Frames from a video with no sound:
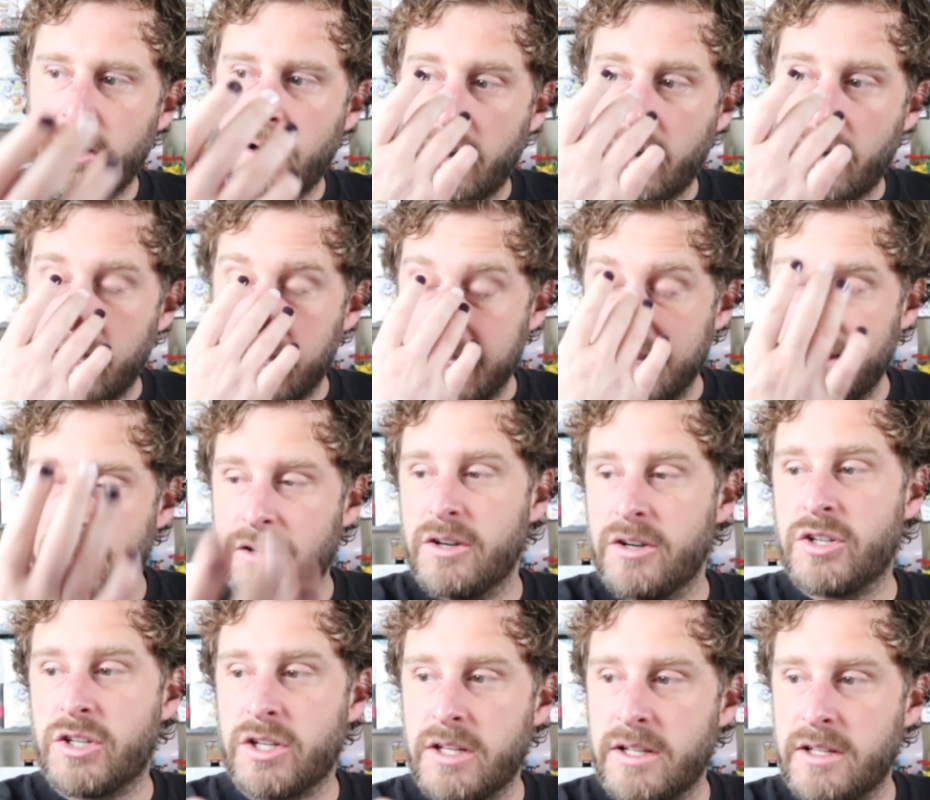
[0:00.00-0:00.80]

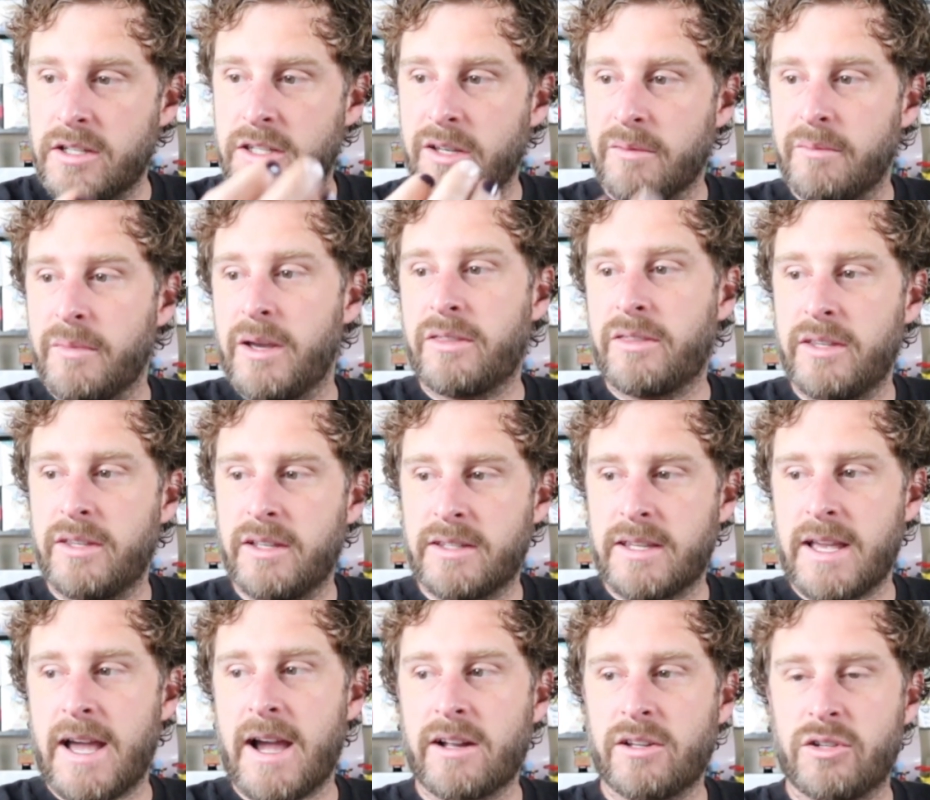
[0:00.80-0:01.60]
energy to make the
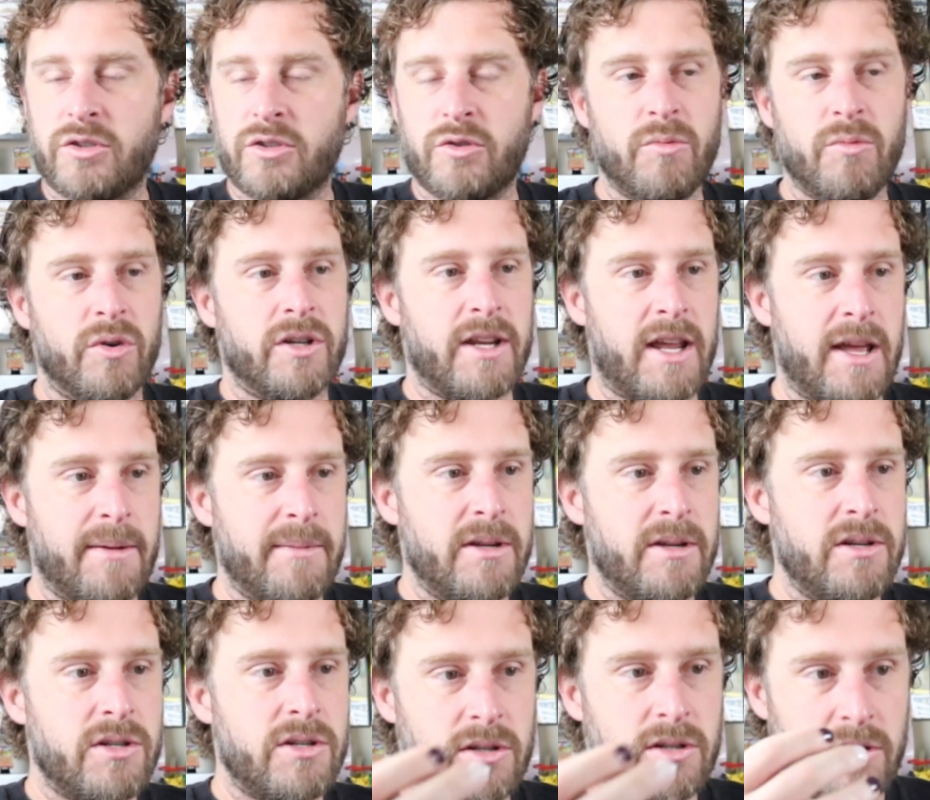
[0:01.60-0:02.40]
attack do more
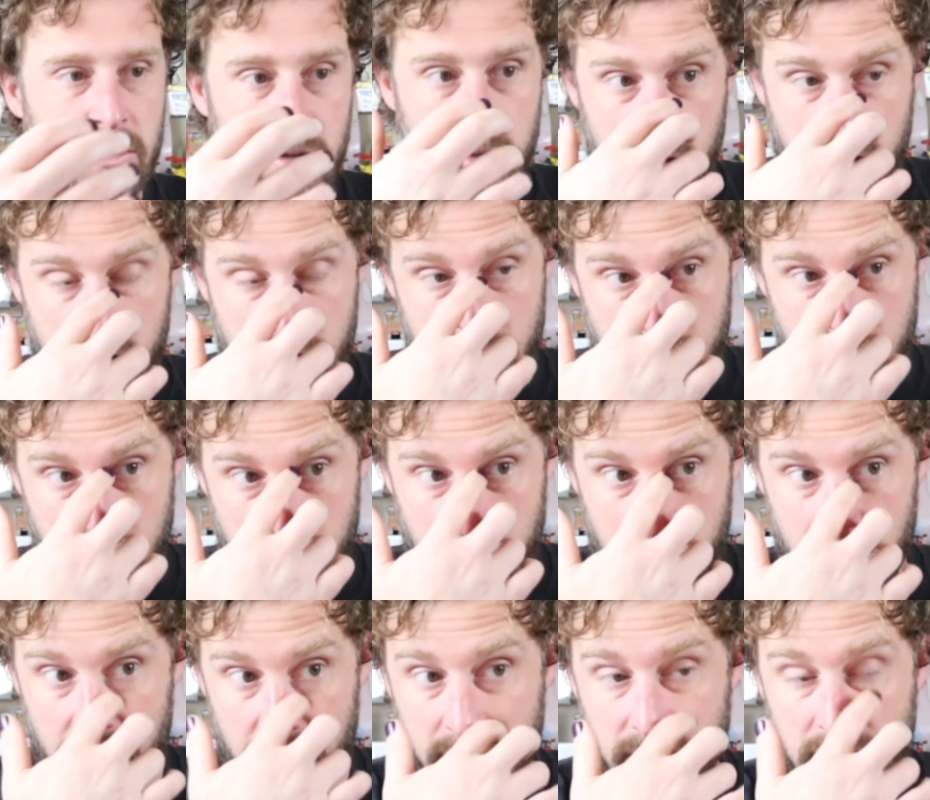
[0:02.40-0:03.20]
damage.
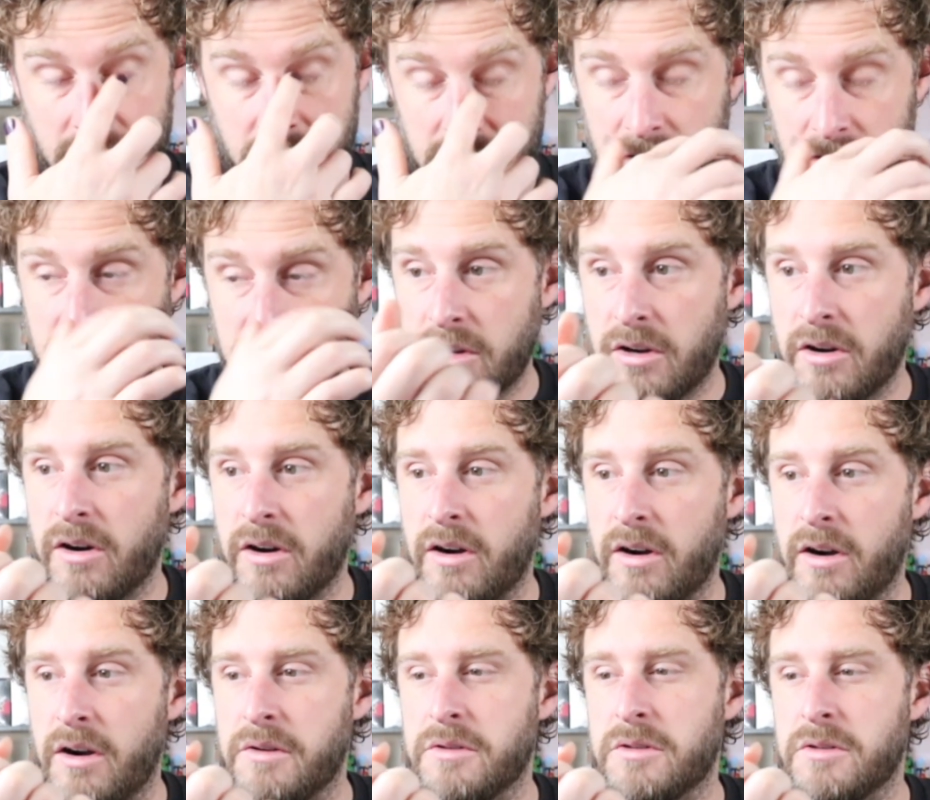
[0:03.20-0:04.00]
You have to
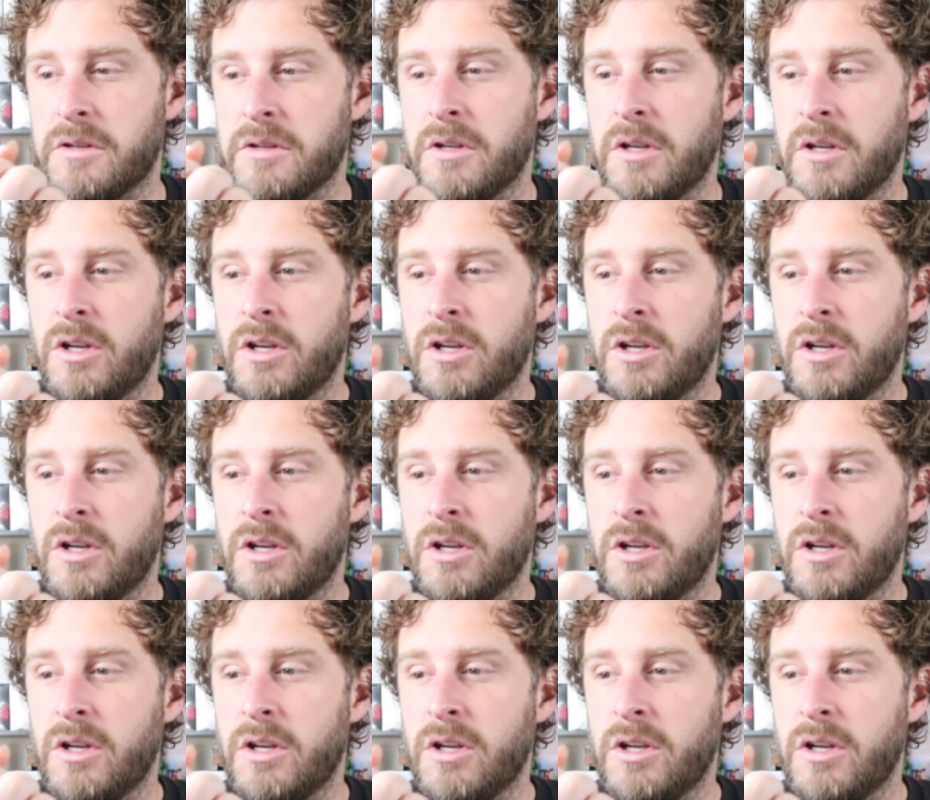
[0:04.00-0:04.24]
discard.